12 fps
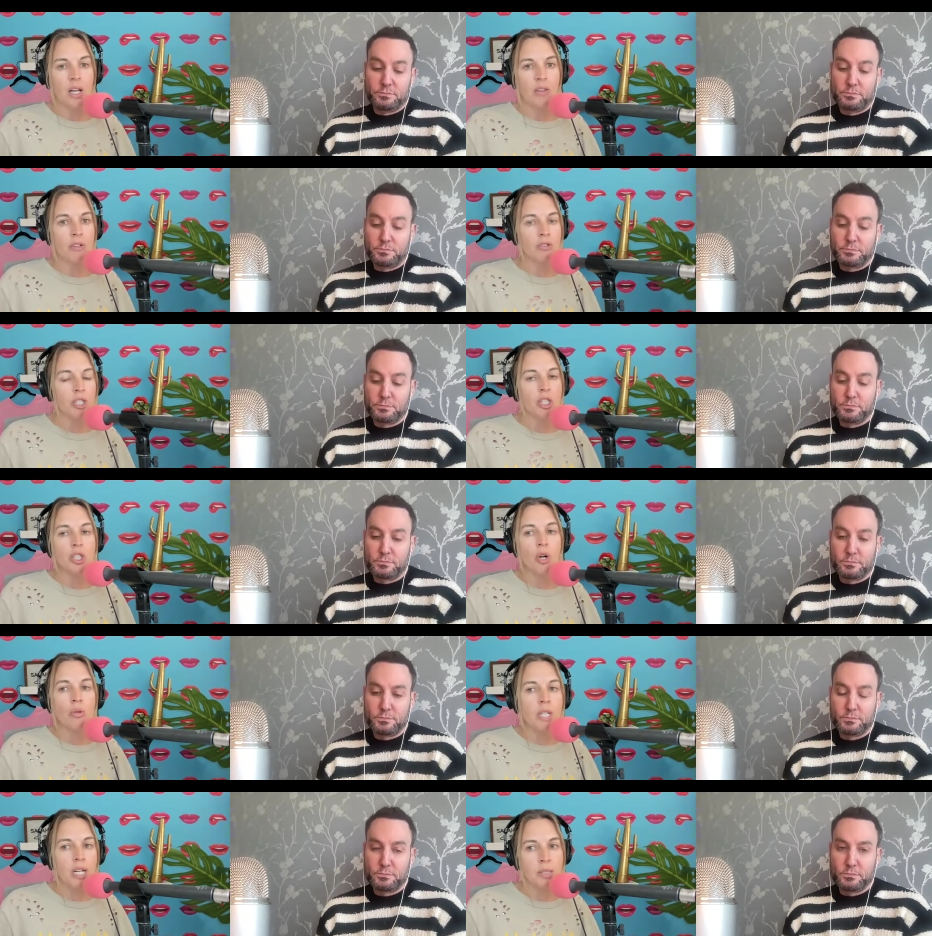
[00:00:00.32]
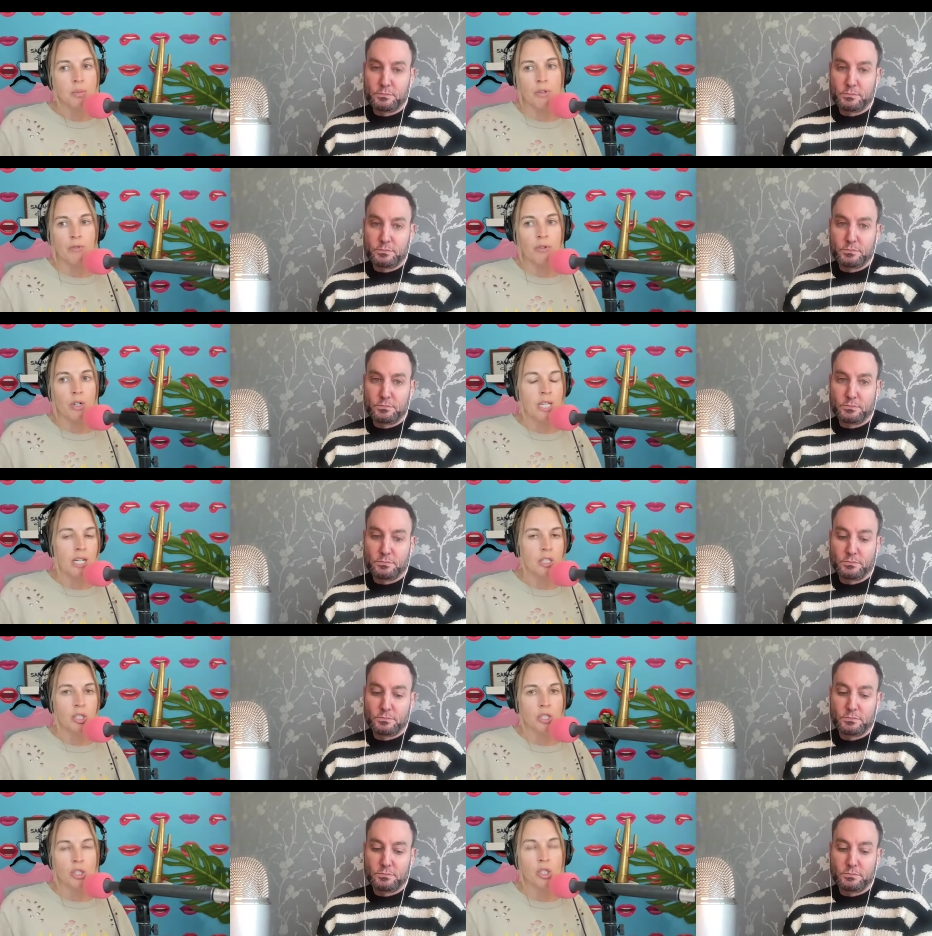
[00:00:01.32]
Speaker 1: they're just so desperate for
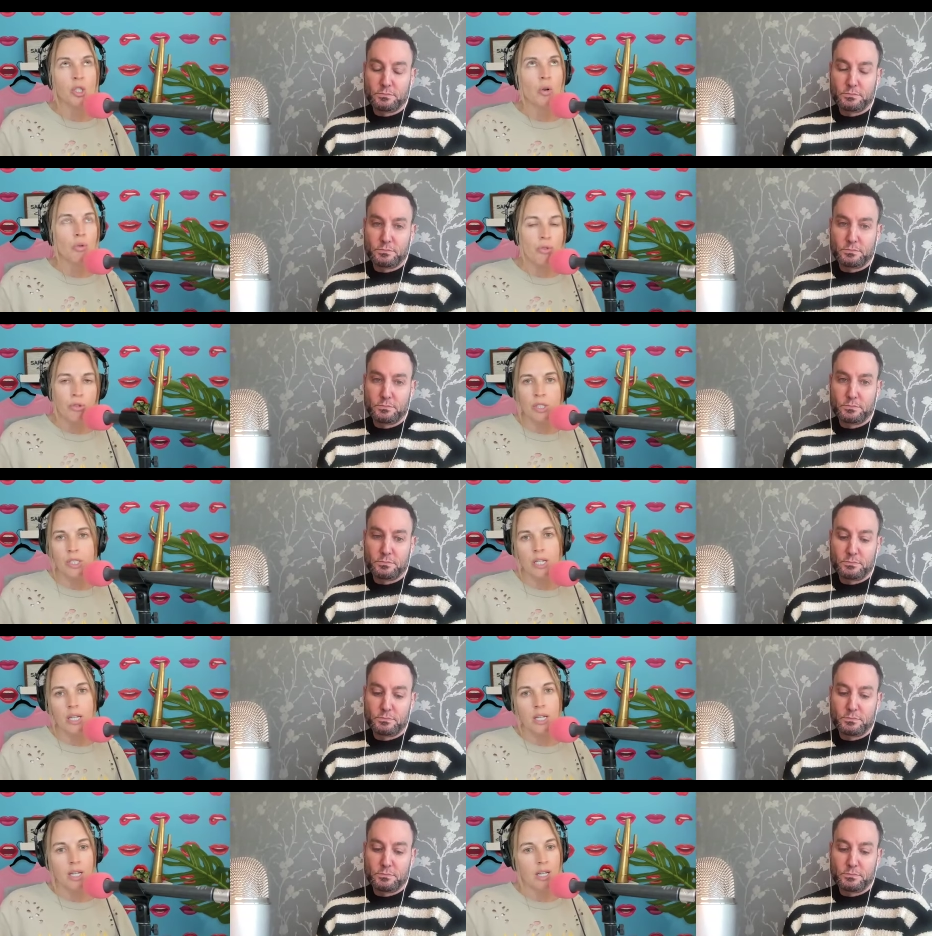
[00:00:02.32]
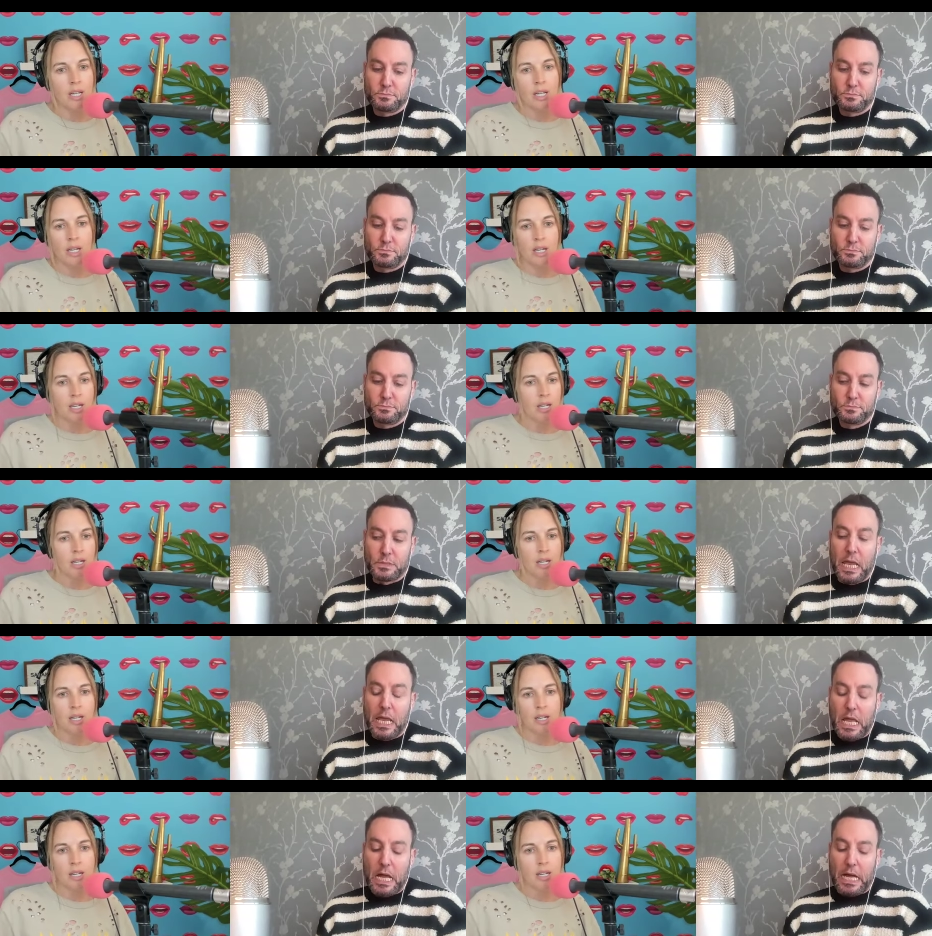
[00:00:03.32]
attention, so thirsty.
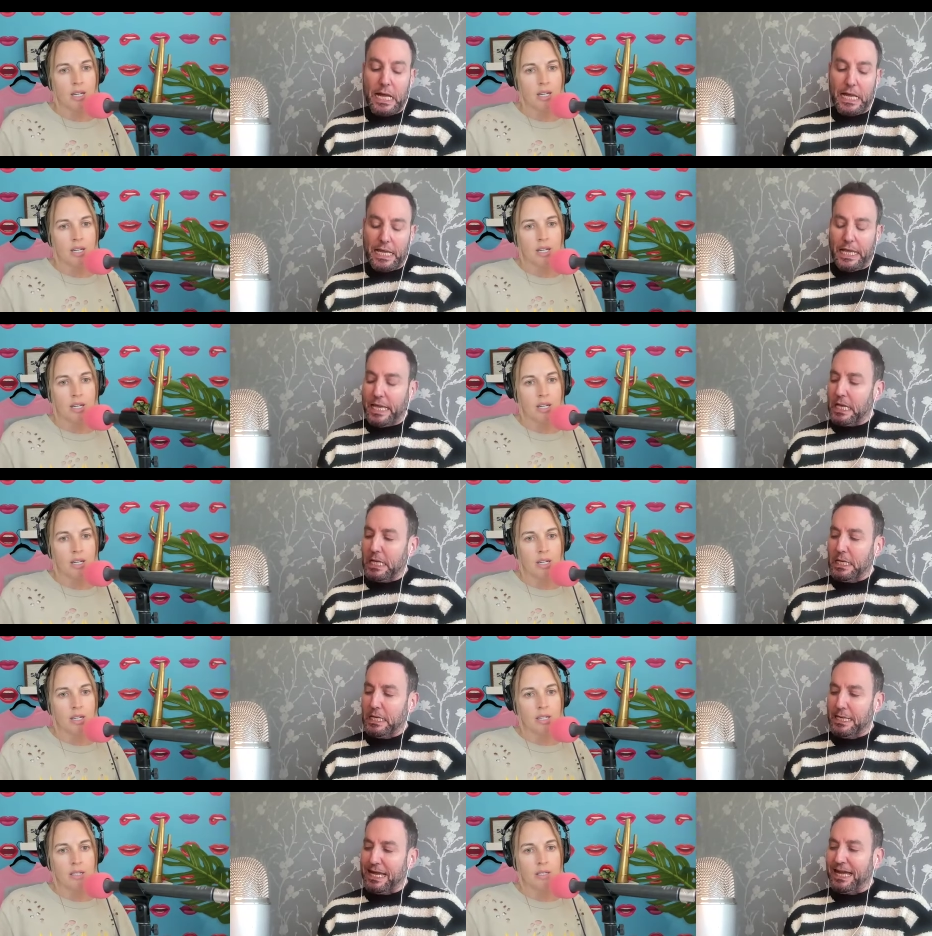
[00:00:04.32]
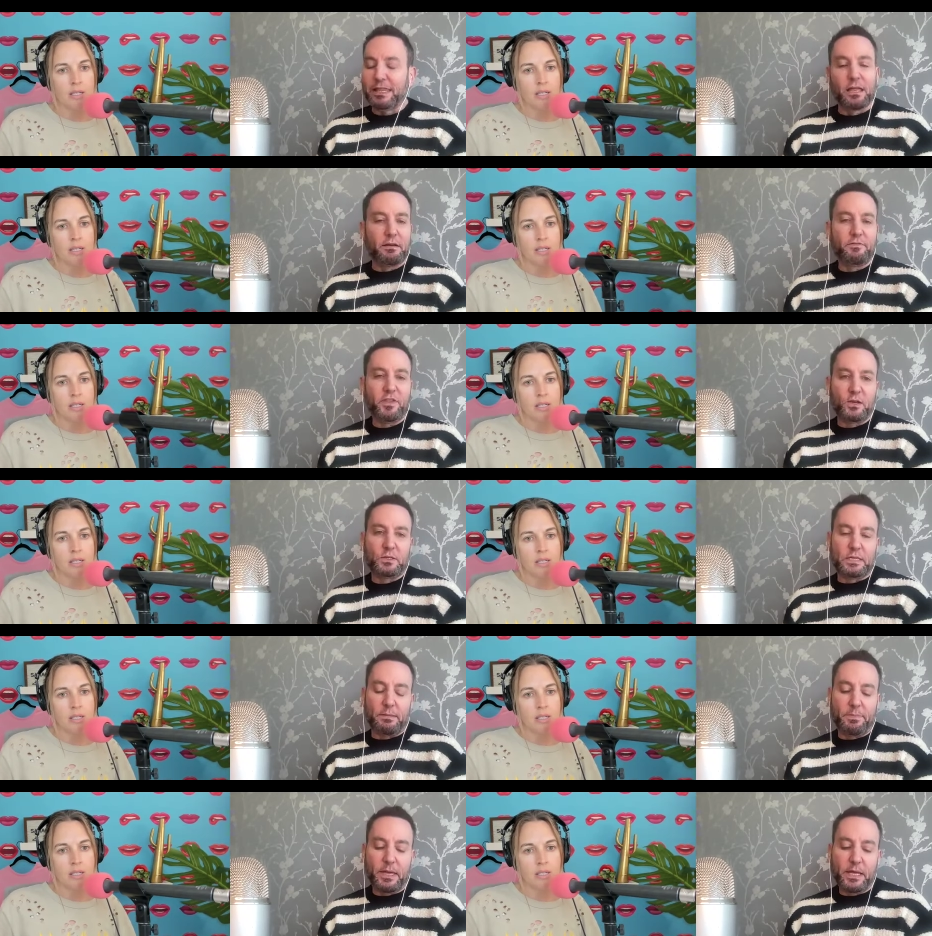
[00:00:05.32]
Speaker 2: I uh, I love the
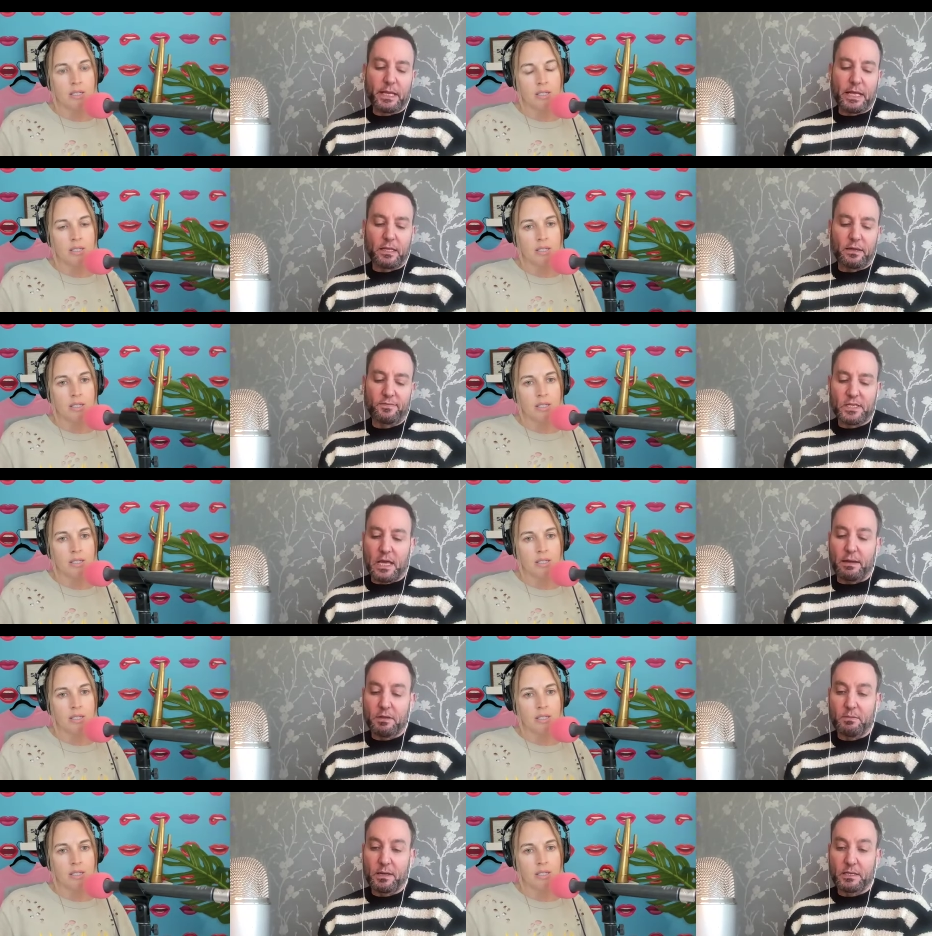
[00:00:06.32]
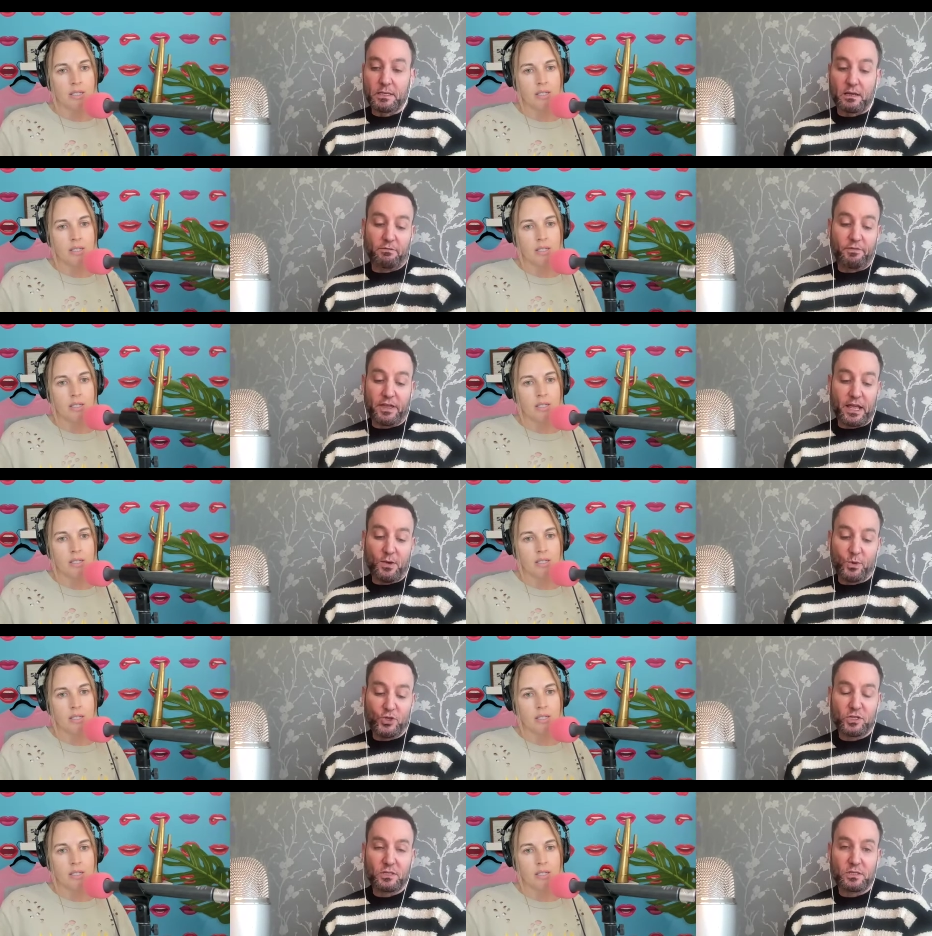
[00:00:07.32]
Ozempic and I love stabbing myself and I
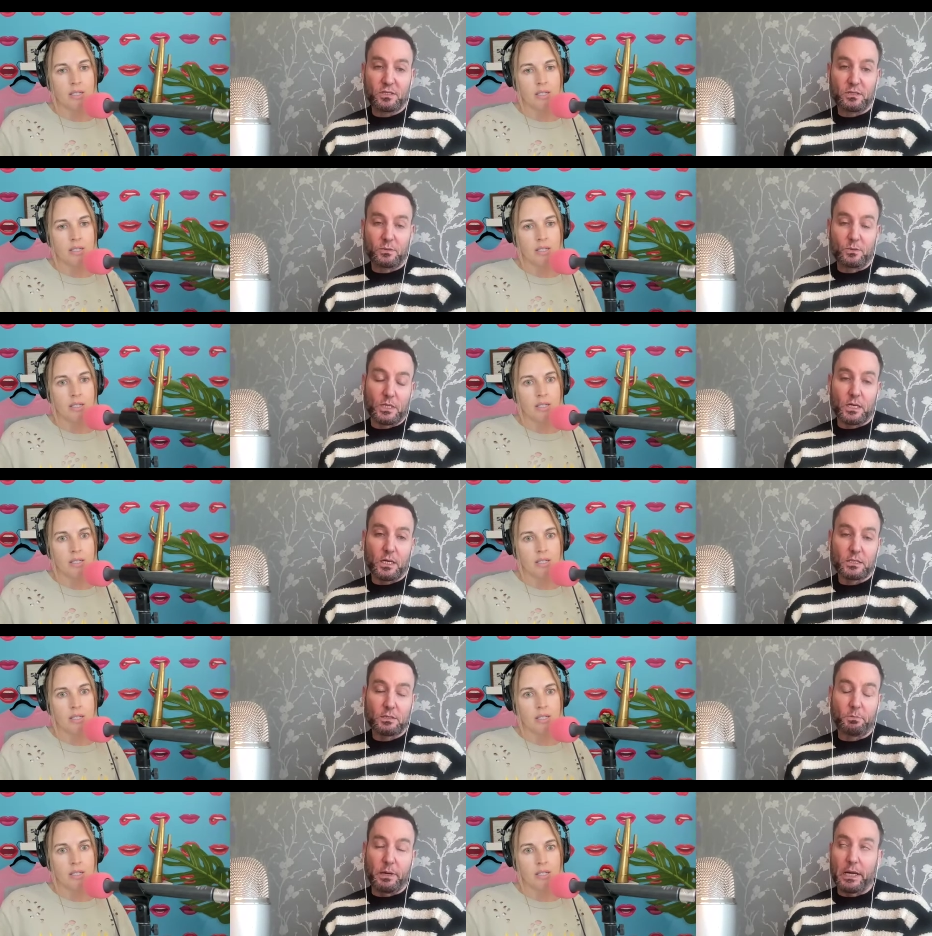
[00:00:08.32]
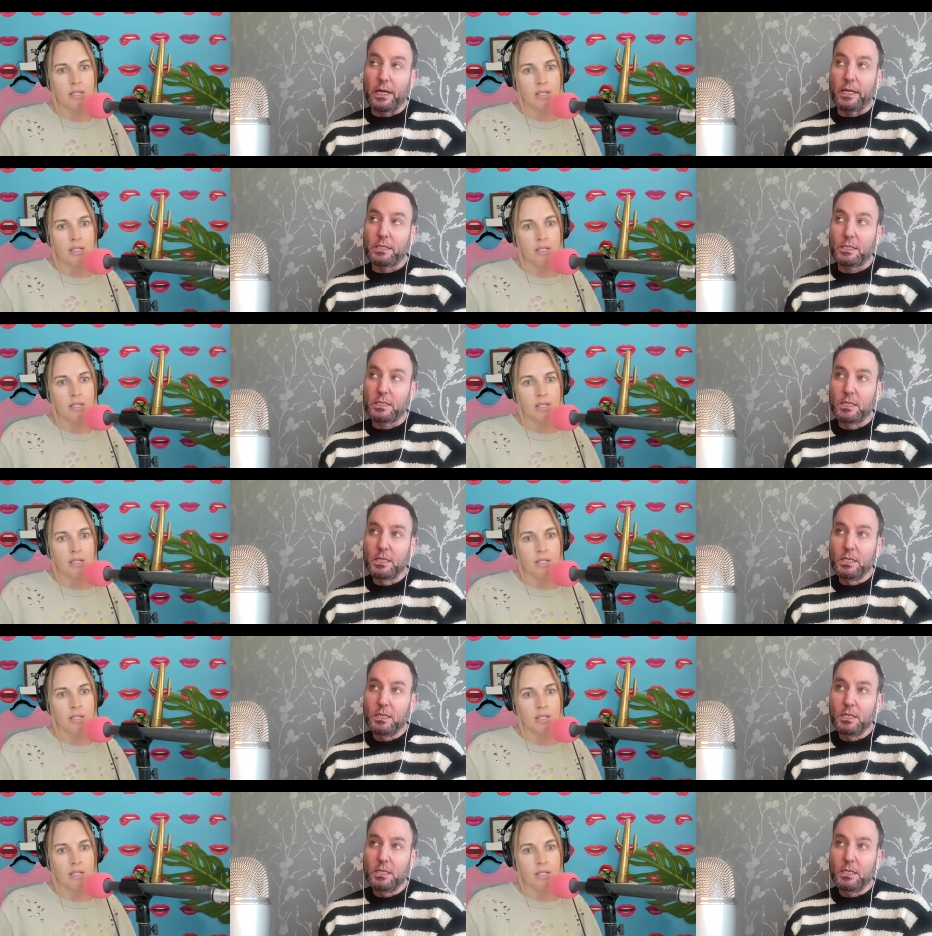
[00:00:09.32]
wish it still worked, but